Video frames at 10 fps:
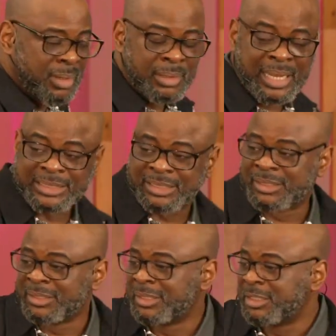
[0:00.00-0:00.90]
That's
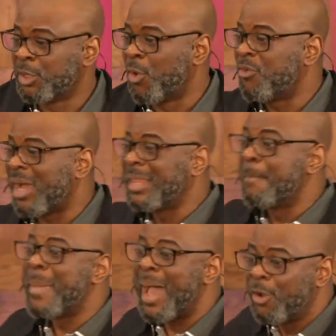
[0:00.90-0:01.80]
Jehovah the
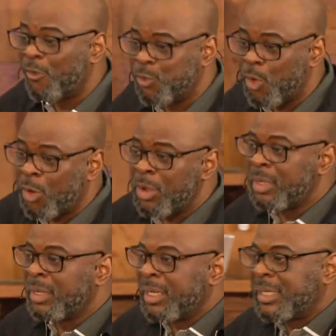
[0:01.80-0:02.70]
man of war.
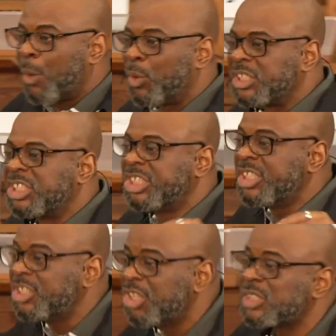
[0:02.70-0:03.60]
That was Jesus